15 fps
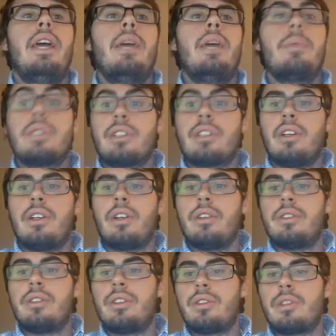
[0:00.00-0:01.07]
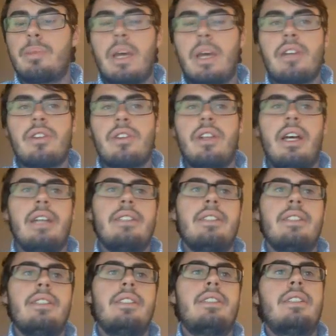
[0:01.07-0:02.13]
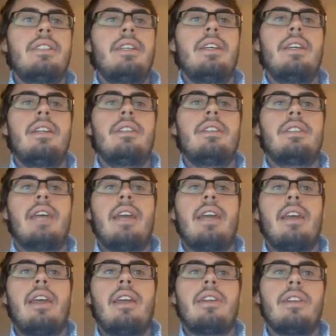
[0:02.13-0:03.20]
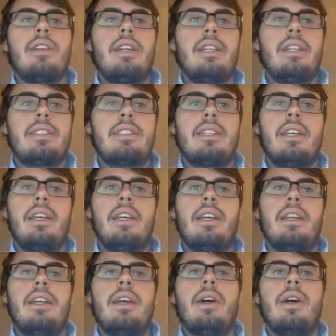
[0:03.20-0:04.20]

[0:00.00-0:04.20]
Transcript: Amazon also specializes in data analytics, and it